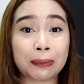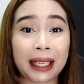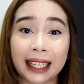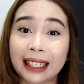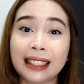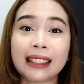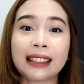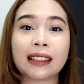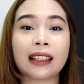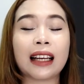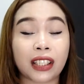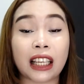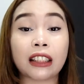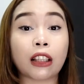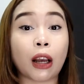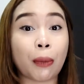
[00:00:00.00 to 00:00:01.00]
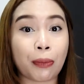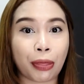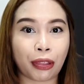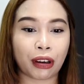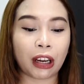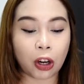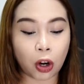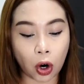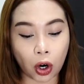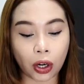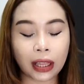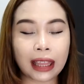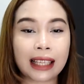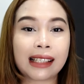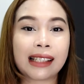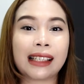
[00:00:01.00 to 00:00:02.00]
place sa top 3 ko.
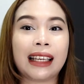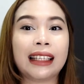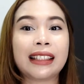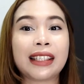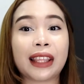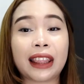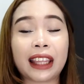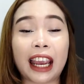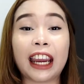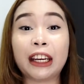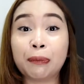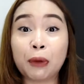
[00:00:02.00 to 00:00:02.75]
This is the